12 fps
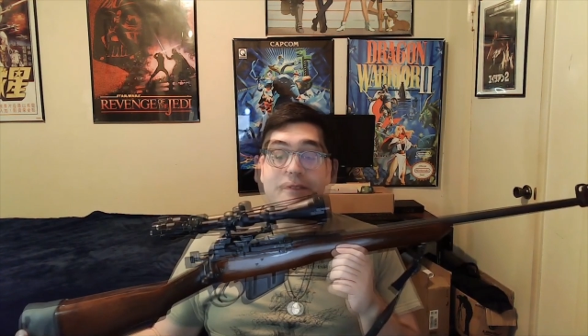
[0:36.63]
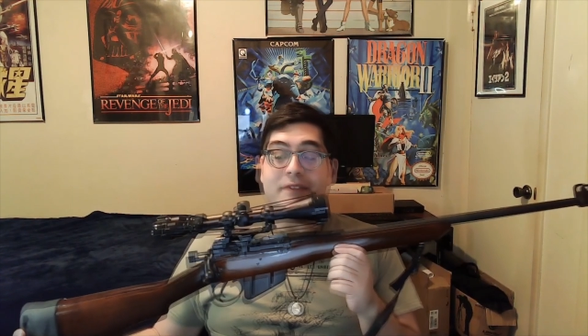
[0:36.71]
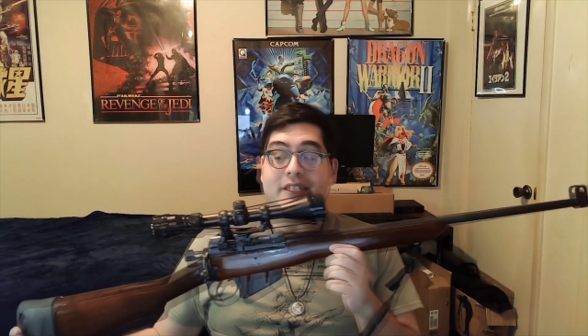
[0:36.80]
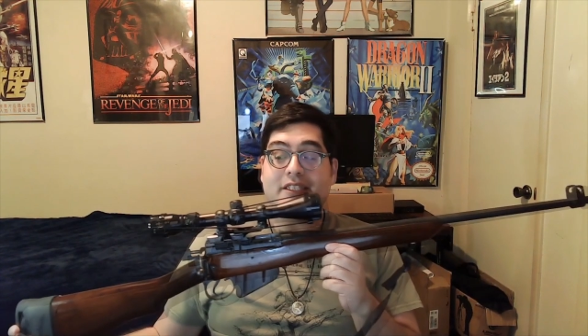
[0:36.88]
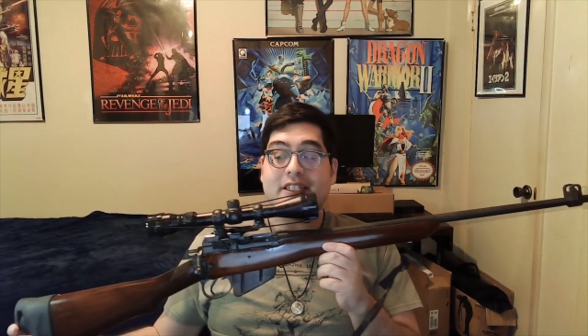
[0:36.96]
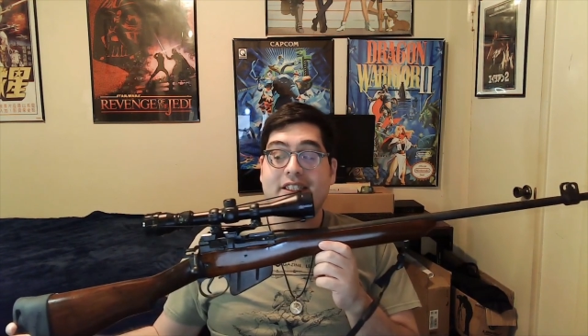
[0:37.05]

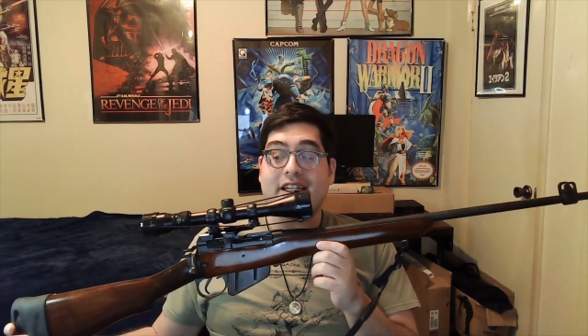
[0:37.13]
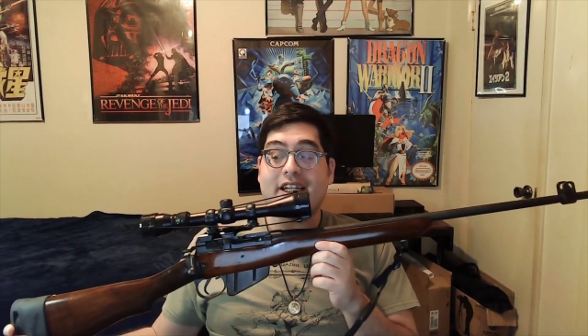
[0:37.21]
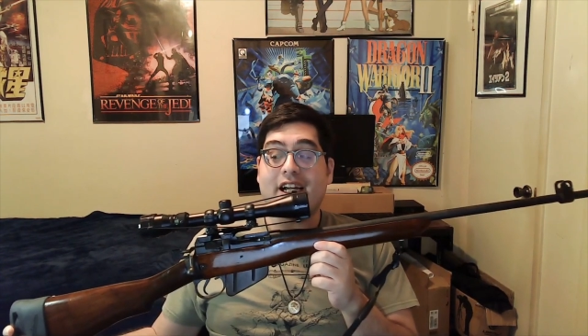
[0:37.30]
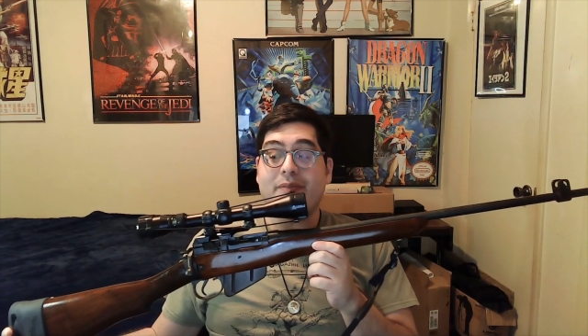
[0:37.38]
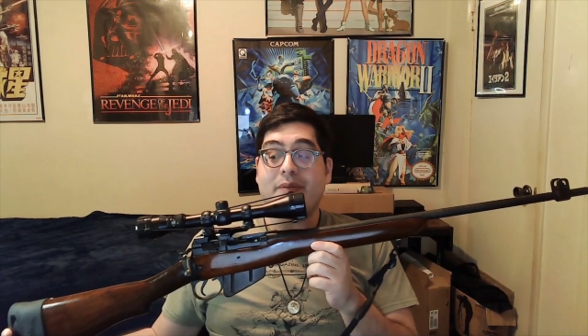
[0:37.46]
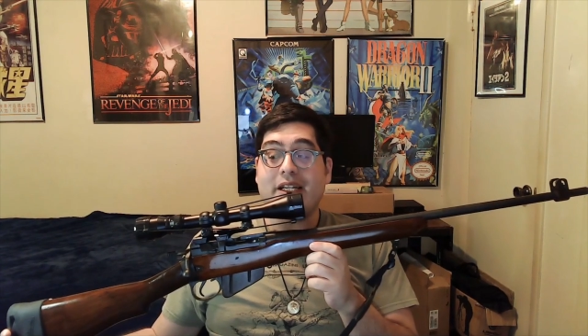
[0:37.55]
fix this thing
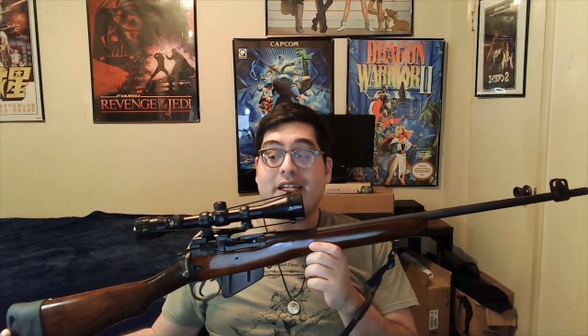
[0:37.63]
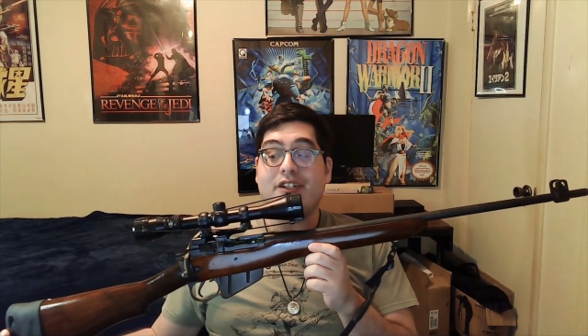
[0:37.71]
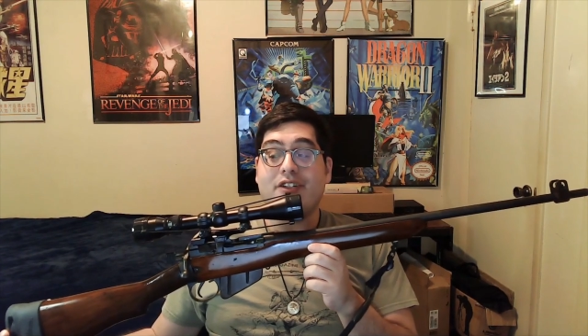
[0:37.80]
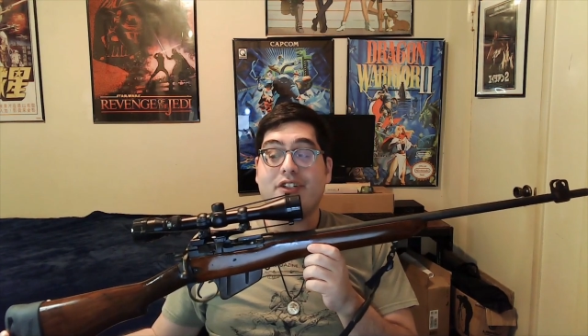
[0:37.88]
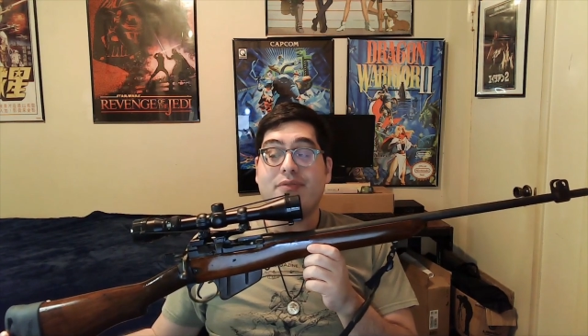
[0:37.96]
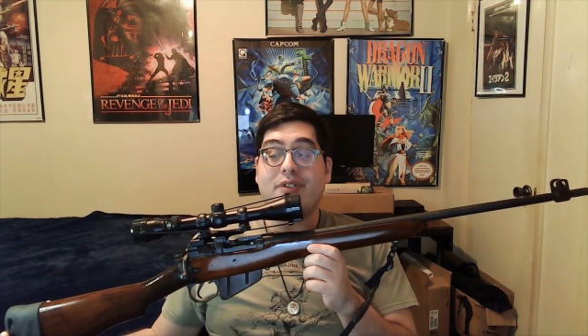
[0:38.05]
up and make
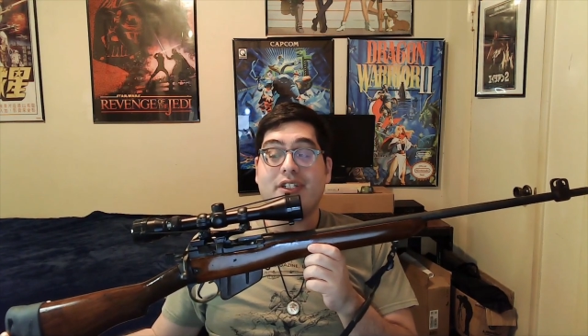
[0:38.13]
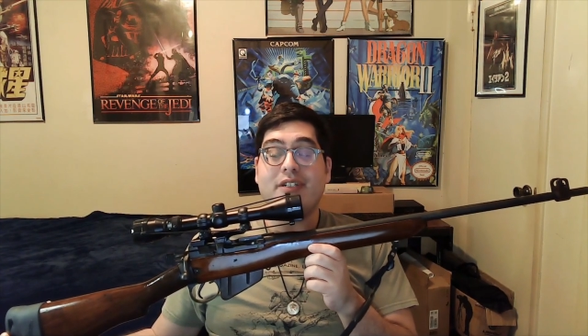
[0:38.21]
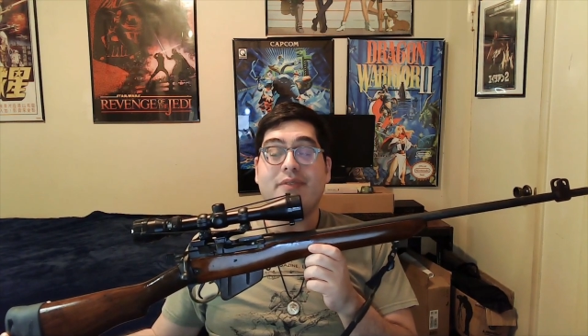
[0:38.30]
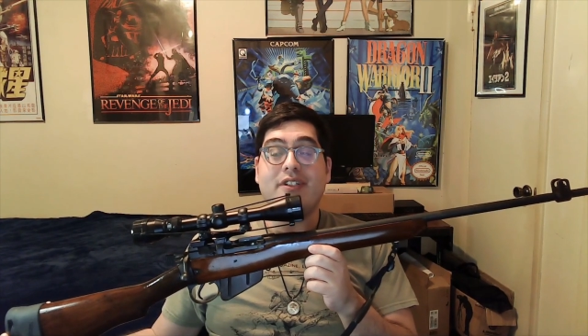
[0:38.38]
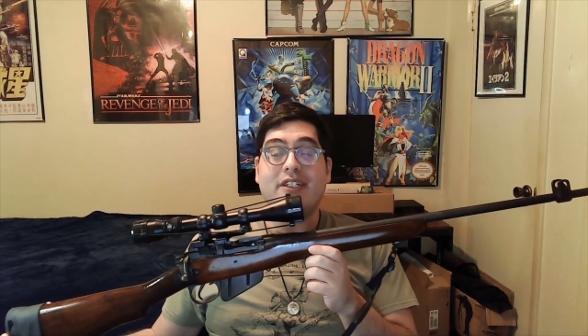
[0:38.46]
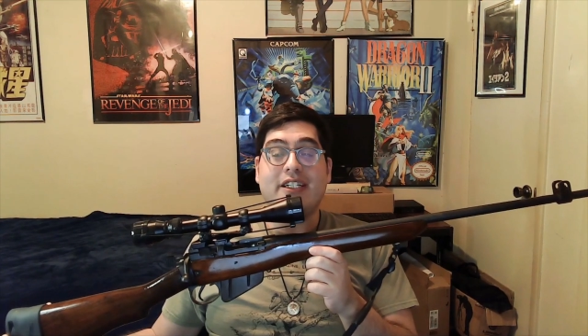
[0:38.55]
it look really,
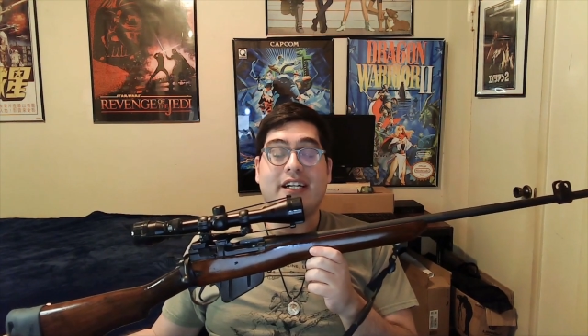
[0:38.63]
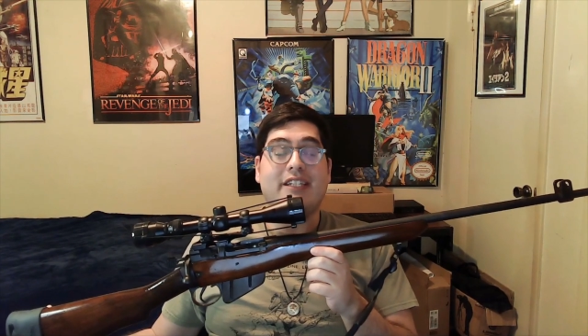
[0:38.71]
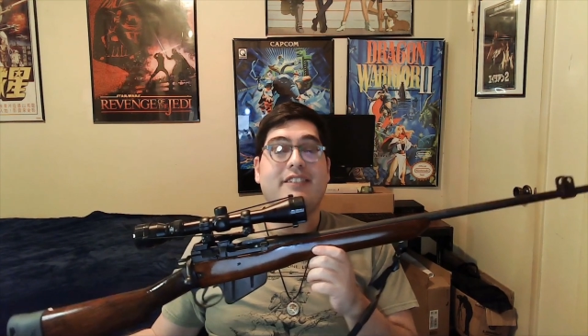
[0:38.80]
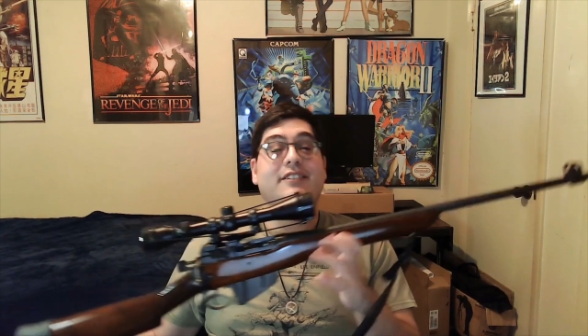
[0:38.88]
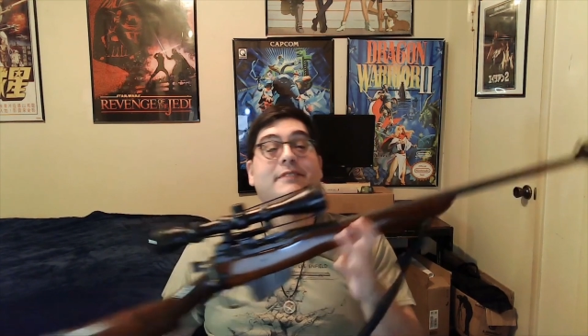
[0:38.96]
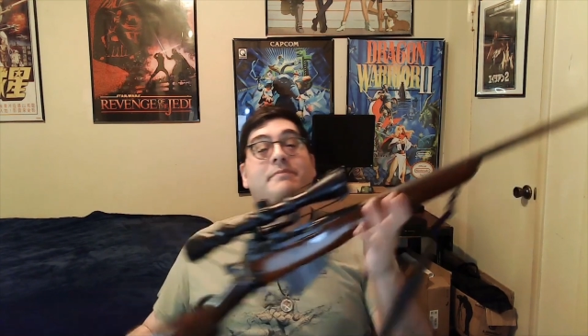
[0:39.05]
really
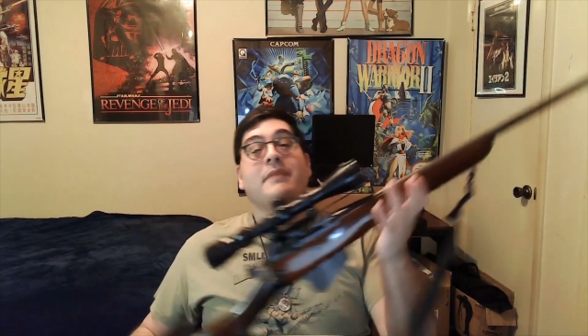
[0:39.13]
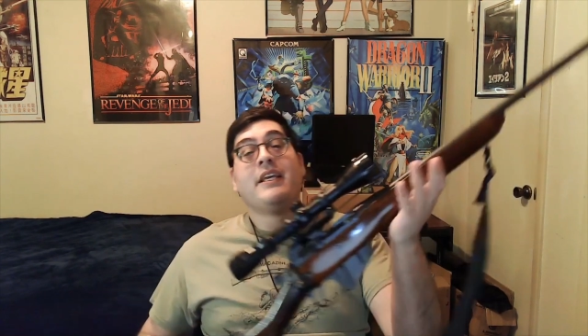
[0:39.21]
nice.